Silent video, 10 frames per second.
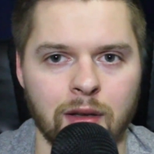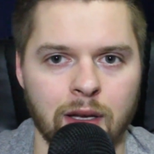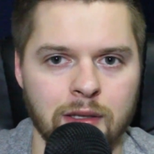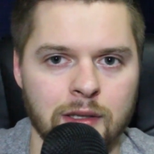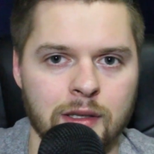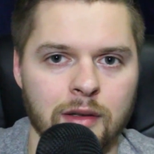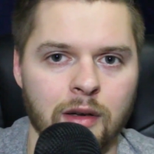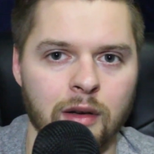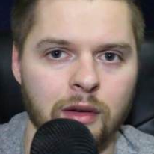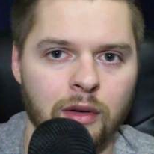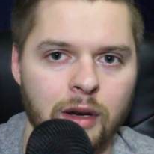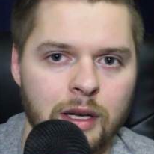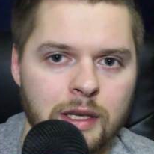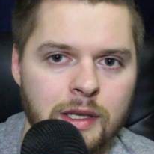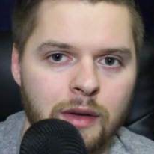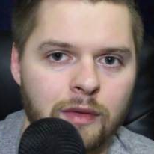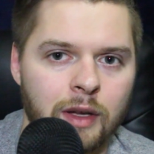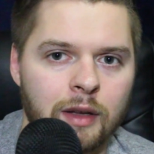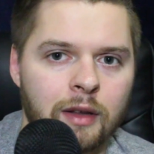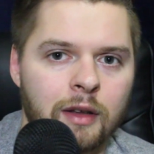That's a crazy
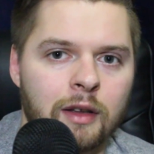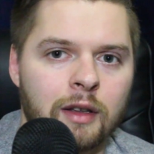feat.